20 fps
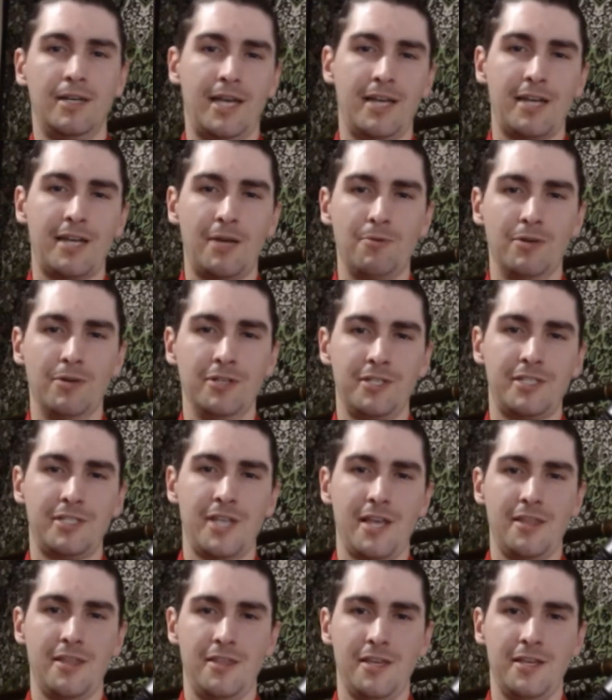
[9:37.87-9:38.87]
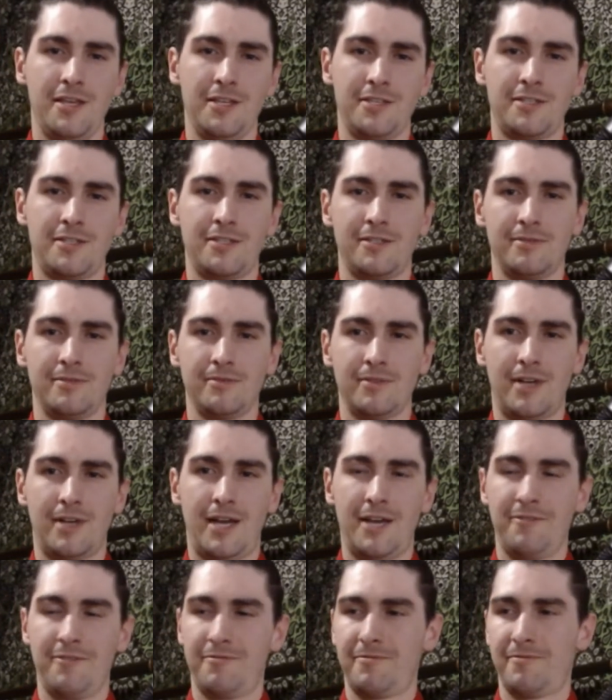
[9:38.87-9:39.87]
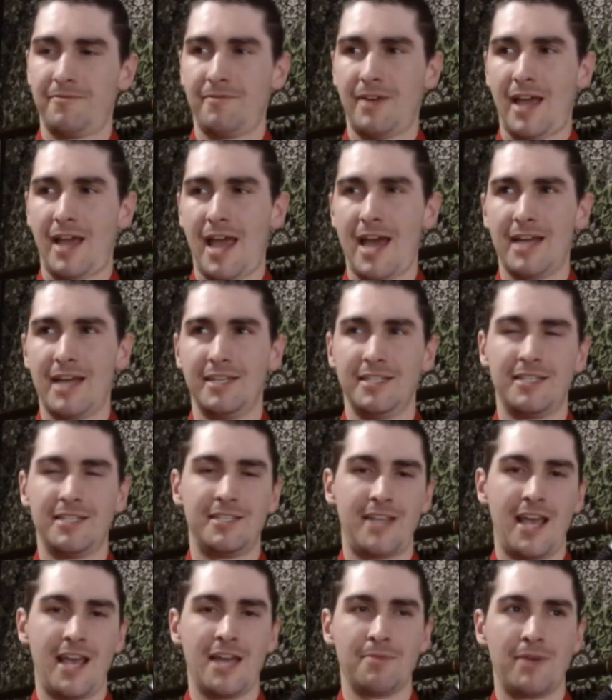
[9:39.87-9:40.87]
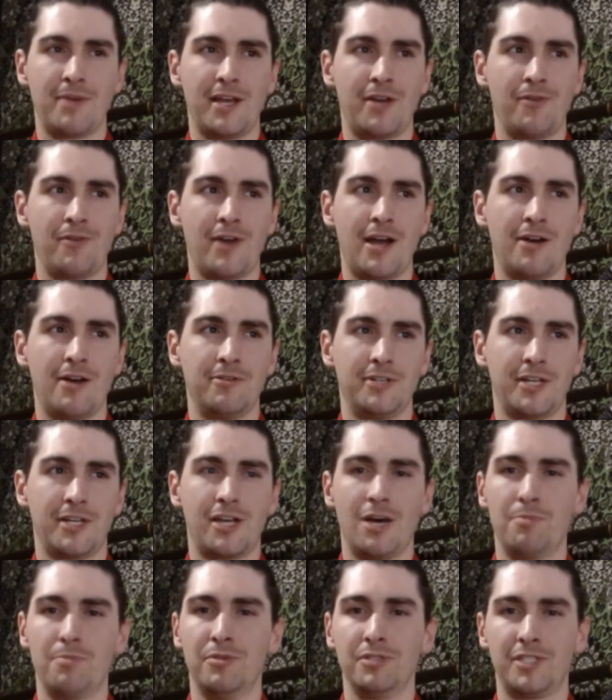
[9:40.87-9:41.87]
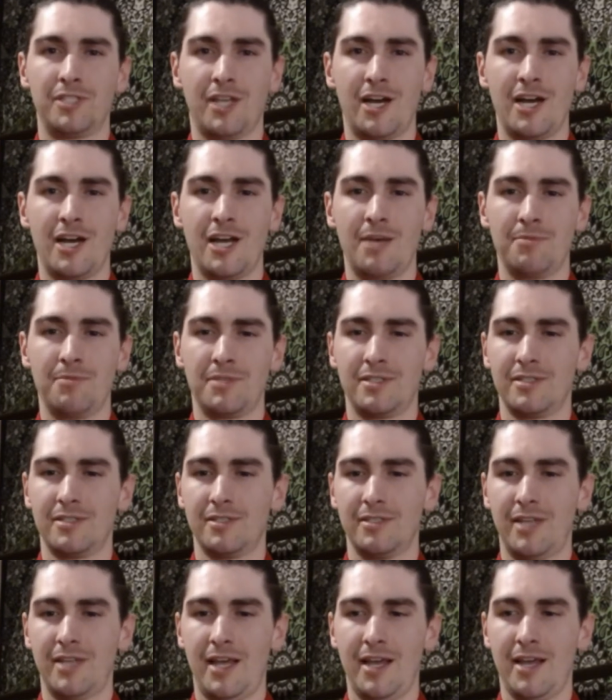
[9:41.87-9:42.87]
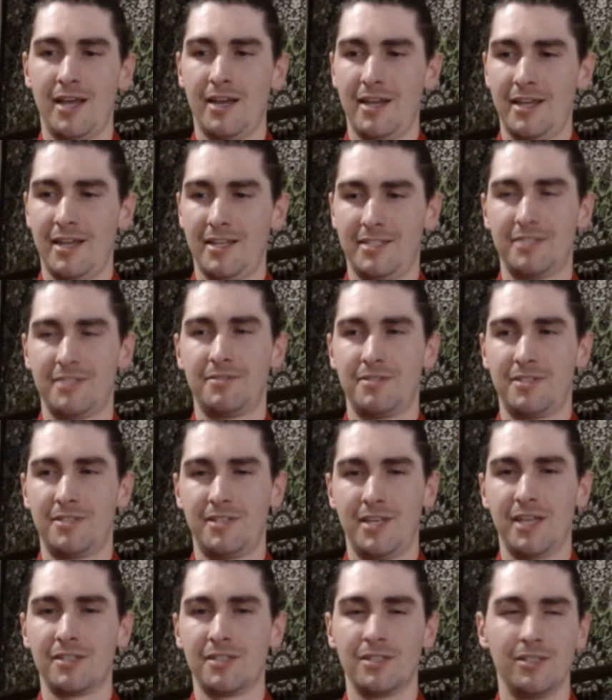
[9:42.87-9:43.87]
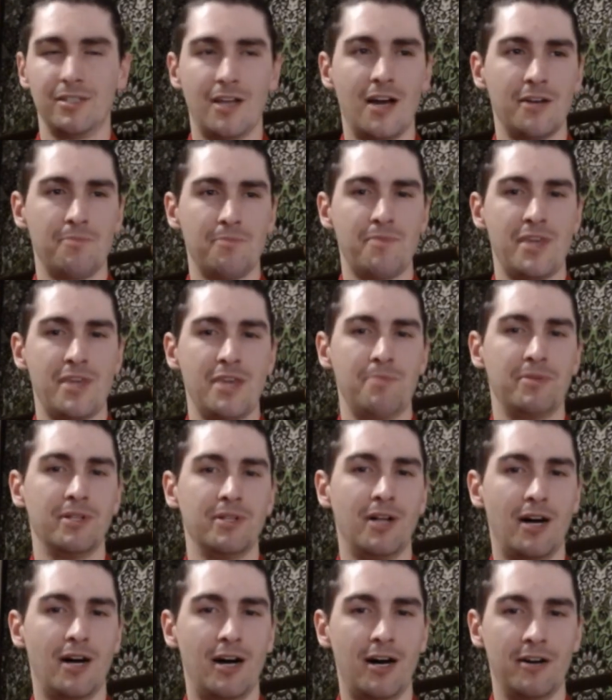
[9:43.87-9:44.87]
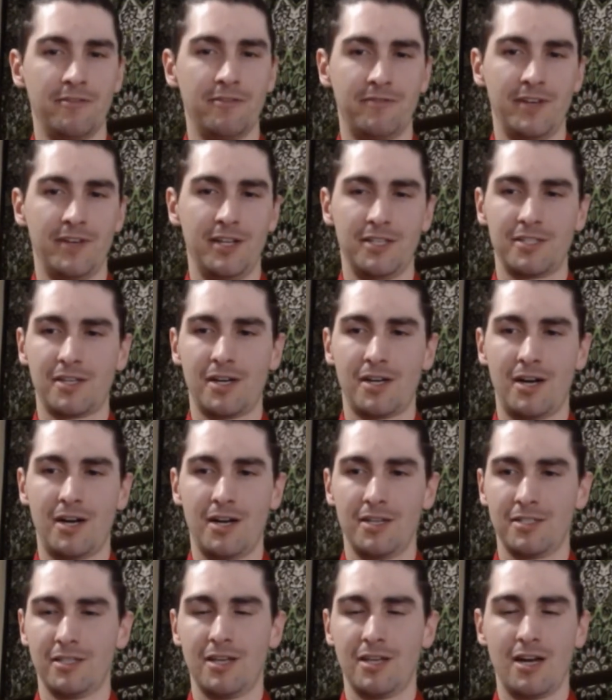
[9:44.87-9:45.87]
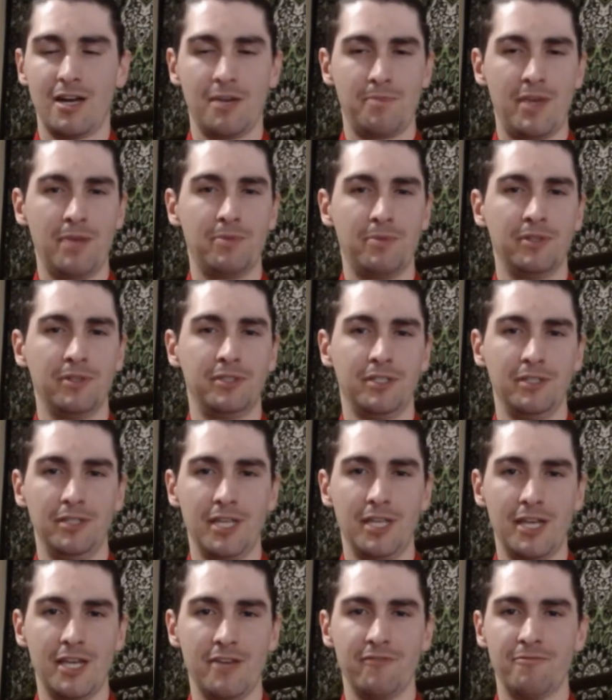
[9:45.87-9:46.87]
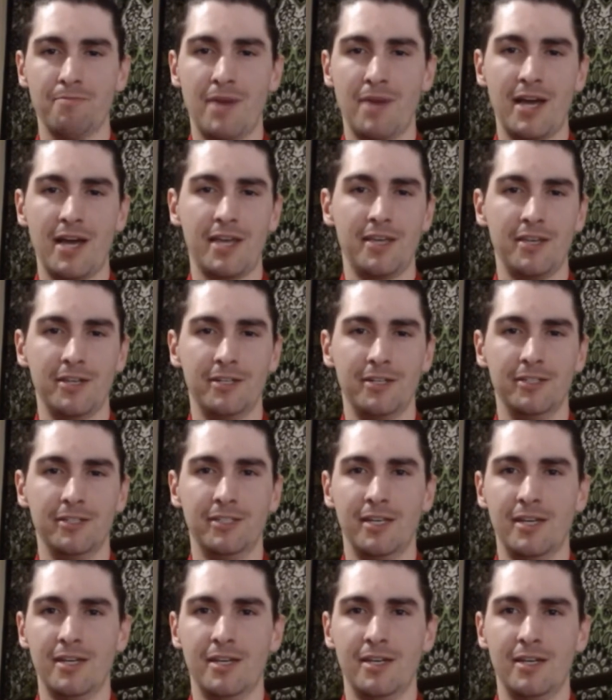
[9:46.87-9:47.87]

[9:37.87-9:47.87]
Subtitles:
And I will say this, I've had to stand my ground a couple times, and it's ticked a lot of people off, and it's caused a lot of people to leave my guild.